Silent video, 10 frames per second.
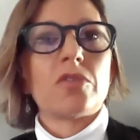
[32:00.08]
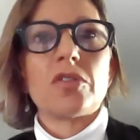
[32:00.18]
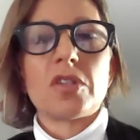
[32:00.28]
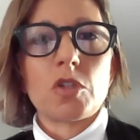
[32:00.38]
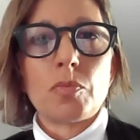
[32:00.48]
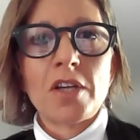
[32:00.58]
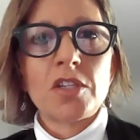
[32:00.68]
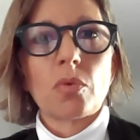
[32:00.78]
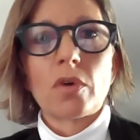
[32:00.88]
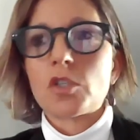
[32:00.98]
to scale
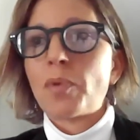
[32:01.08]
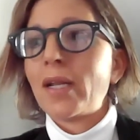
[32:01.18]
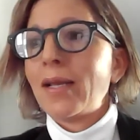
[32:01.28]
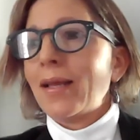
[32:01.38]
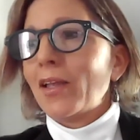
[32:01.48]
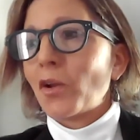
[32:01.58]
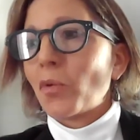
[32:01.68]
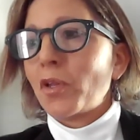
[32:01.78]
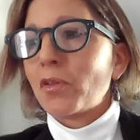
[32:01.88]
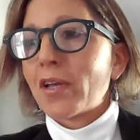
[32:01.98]
something like this is
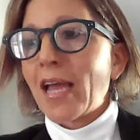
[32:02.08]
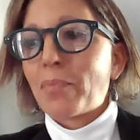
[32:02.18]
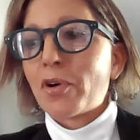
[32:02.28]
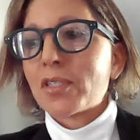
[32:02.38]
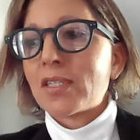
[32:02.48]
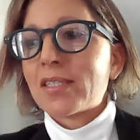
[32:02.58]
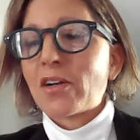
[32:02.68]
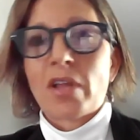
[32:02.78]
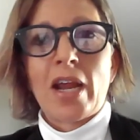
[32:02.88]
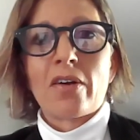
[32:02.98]
really difficult to
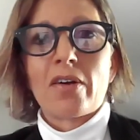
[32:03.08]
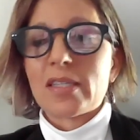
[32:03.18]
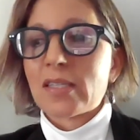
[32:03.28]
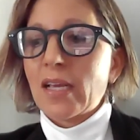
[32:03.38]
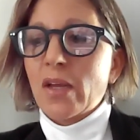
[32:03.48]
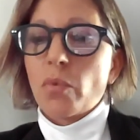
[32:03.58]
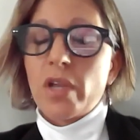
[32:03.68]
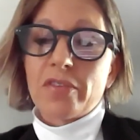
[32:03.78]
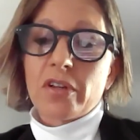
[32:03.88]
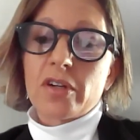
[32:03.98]
do. And
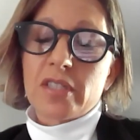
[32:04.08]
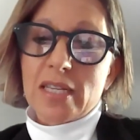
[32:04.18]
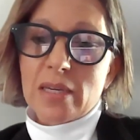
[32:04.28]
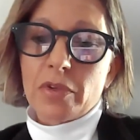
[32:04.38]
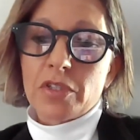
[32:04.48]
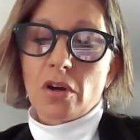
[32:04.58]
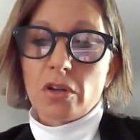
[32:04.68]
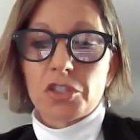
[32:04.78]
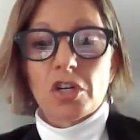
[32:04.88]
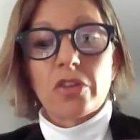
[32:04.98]
so
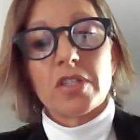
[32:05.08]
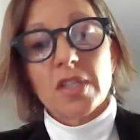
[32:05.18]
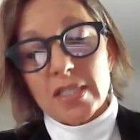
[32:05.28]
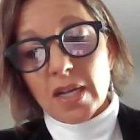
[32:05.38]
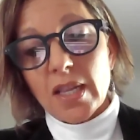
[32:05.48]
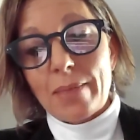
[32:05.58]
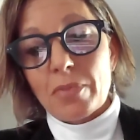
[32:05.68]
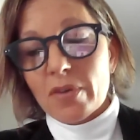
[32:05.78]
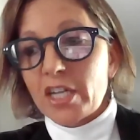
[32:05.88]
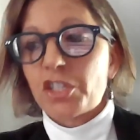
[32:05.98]
being able to
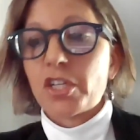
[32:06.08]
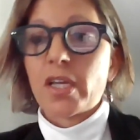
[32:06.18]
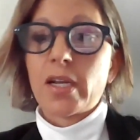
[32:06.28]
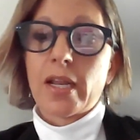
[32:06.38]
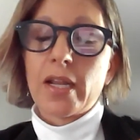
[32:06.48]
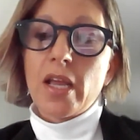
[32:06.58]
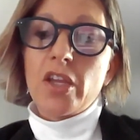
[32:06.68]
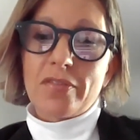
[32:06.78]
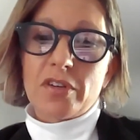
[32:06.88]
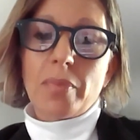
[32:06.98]
use
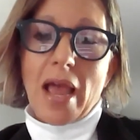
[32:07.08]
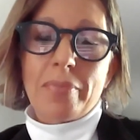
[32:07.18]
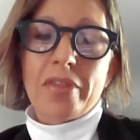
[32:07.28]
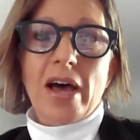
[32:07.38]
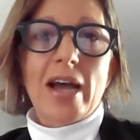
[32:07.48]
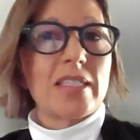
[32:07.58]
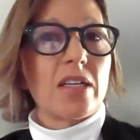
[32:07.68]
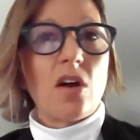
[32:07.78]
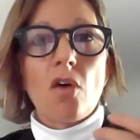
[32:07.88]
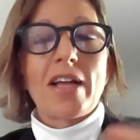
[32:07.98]
this type of
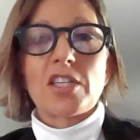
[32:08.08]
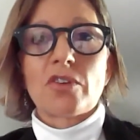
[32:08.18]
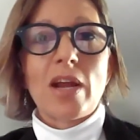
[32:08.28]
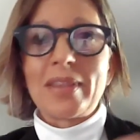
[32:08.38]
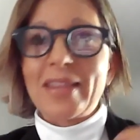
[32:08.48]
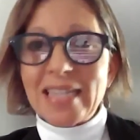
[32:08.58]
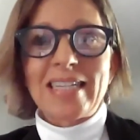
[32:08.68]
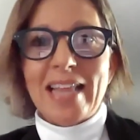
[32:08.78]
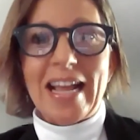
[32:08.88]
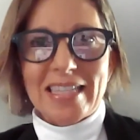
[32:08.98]
technology
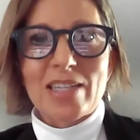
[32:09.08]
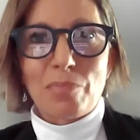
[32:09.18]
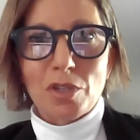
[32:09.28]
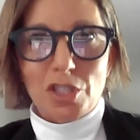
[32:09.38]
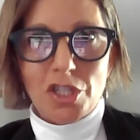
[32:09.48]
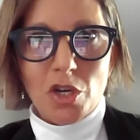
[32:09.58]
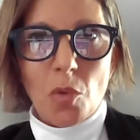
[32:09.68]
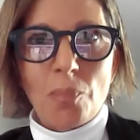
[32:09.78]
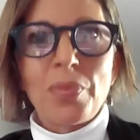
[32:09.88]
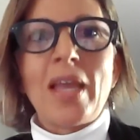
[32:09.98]
across,
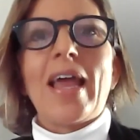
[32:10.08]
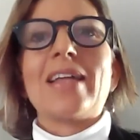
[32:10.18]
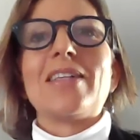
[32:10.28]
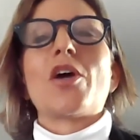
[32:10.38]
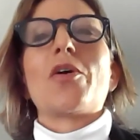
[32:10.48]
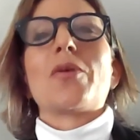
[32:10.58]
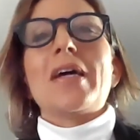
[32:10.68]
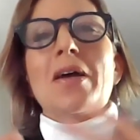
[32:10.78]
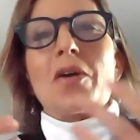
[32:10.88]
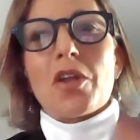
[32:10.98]
all
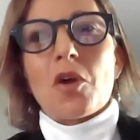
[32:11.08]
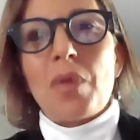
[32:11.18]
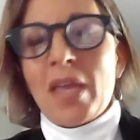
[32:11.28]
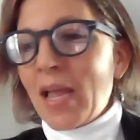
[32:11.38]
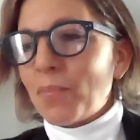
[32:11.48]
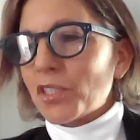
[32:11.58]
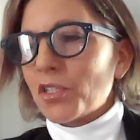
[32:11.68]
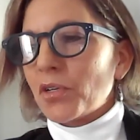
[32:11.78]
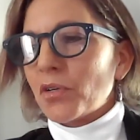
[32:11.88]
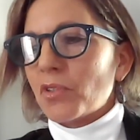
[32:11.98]
formats
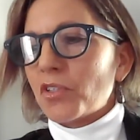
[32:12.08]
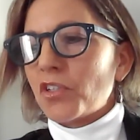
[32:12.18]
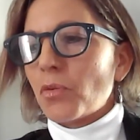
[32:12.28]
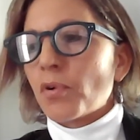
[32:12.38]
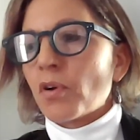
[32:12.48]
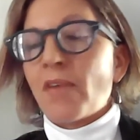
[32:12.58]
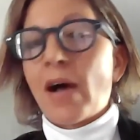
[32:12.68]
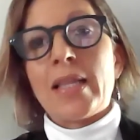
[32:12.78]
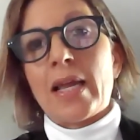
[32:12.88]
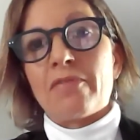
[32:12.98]
have really been able
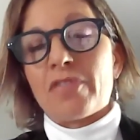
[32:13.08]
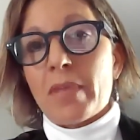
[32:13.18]
to